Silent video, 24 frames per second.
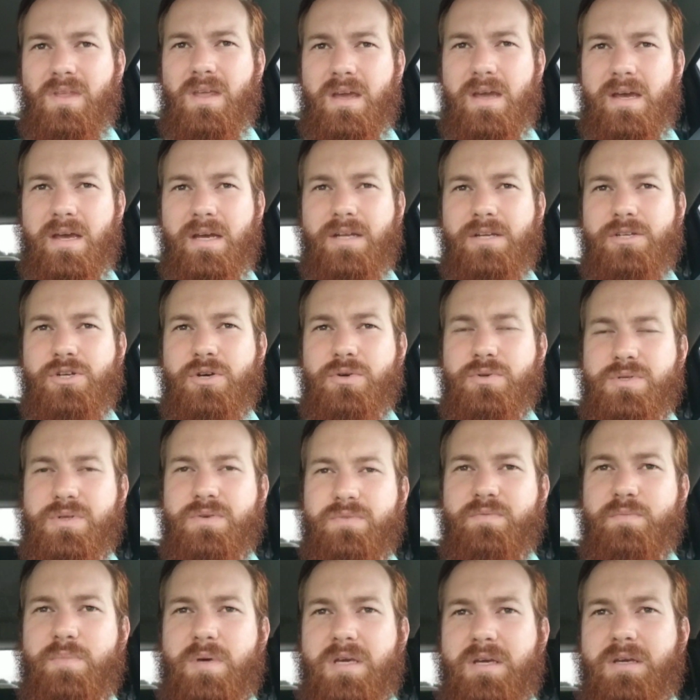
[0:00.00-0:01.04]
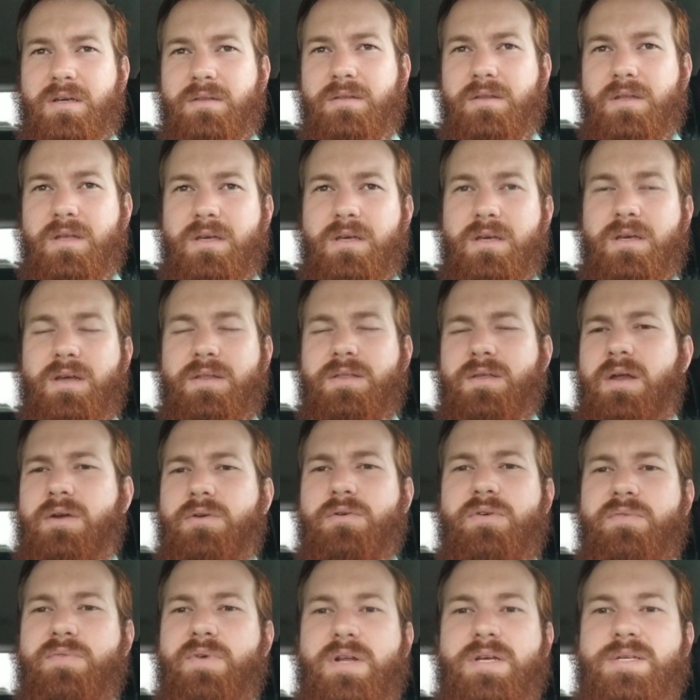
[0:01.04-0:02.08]
and Joseph being the I don't
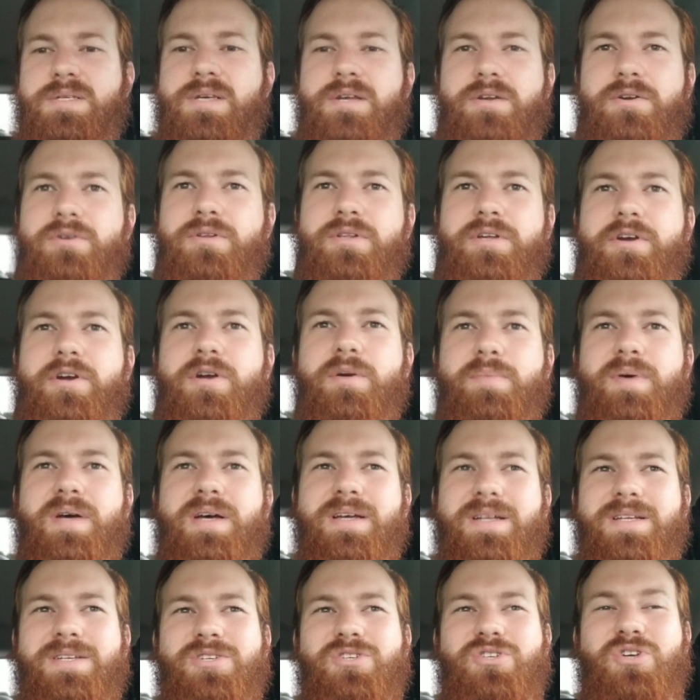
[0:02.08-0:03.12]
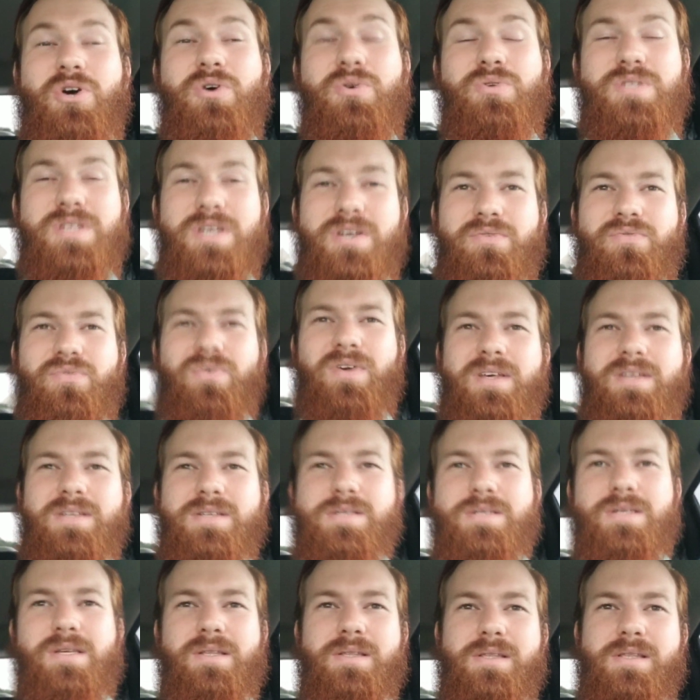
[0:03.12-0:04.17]
know what I said earlier, but Joseph
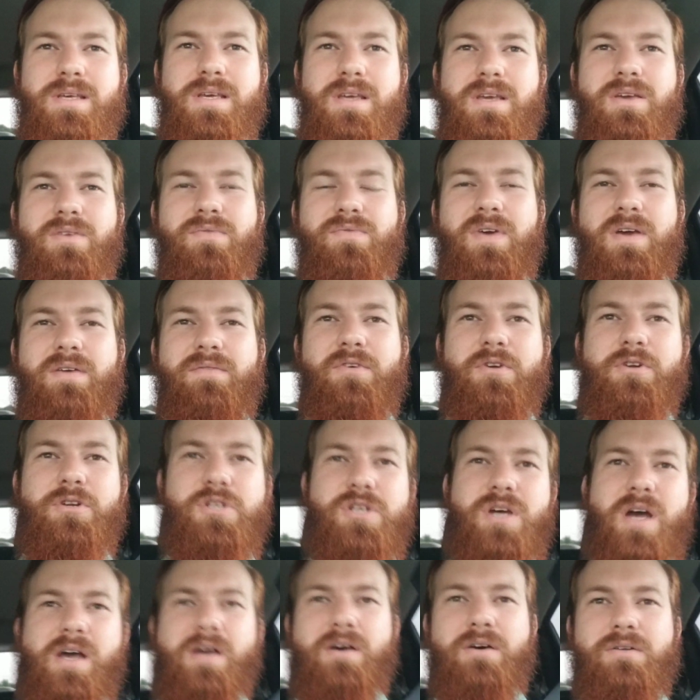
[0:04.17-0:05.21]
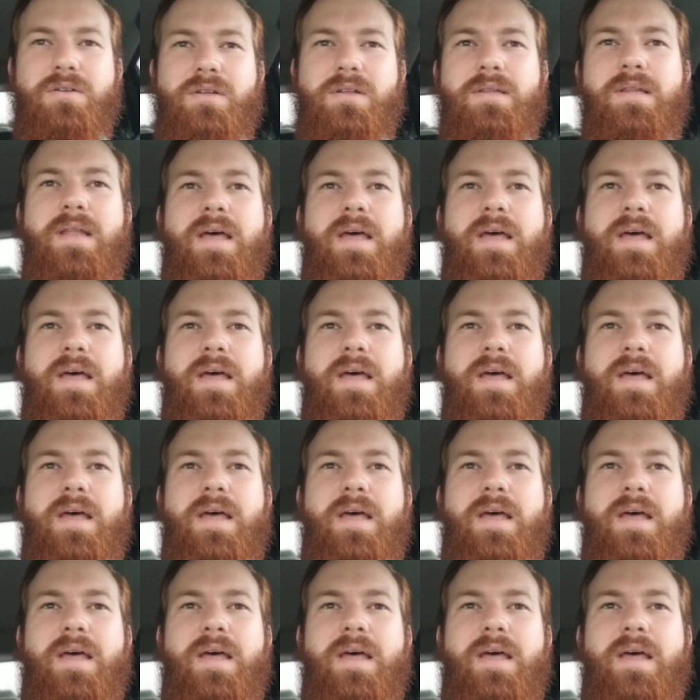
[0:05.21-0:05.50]
is the favorite child.